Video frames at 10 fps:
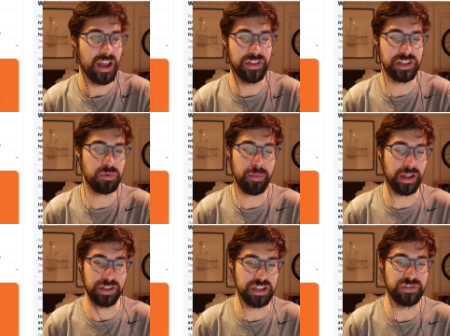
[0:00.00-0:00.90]
This is one of my
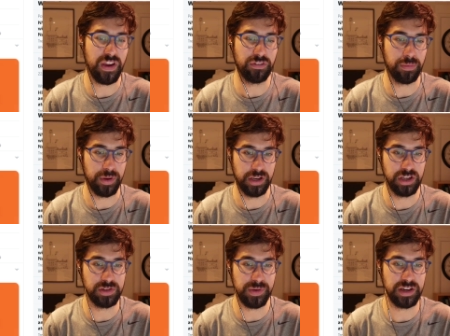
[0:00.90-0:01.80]
least favorite
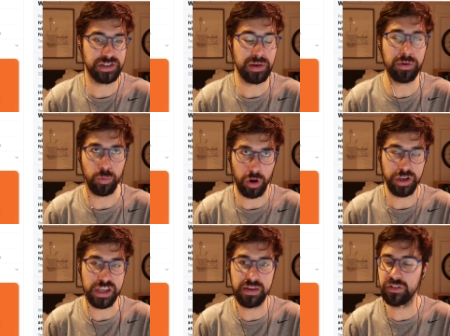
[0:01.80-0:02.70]
opinions because number one,
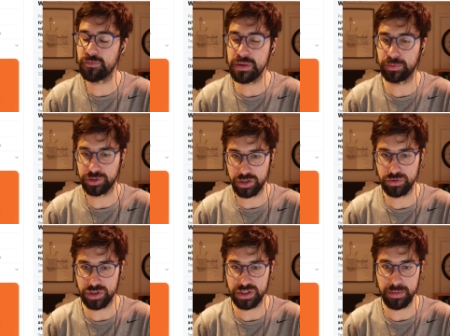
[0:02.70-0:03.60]
even if people did use
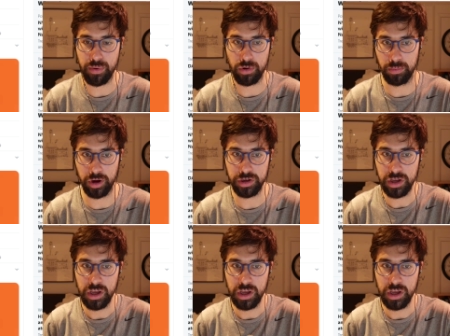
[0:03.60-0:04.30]
the same Pokemon,